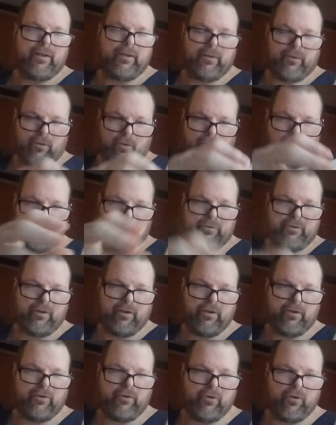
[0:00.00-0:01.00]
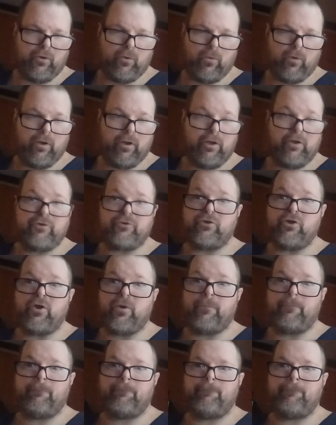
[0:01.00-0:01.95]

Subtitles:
not do 2?